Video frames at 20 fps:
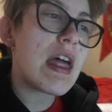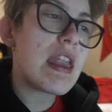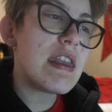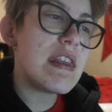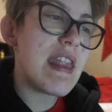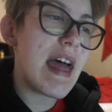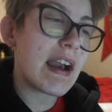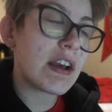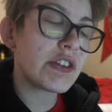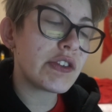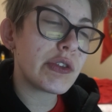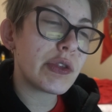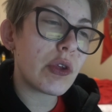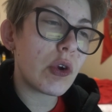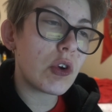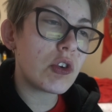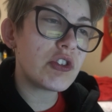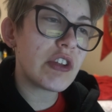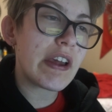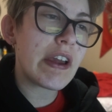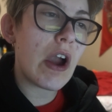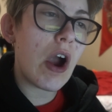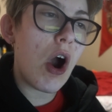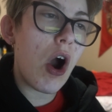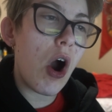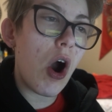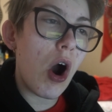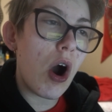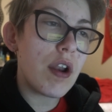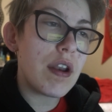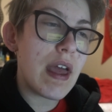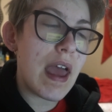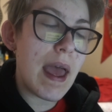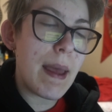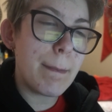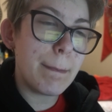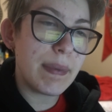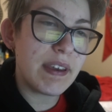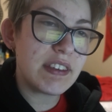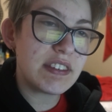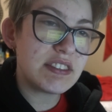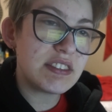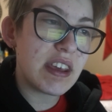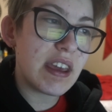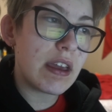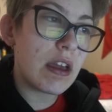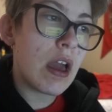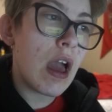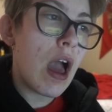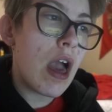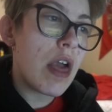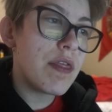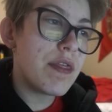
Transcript: next Thursday on NBC.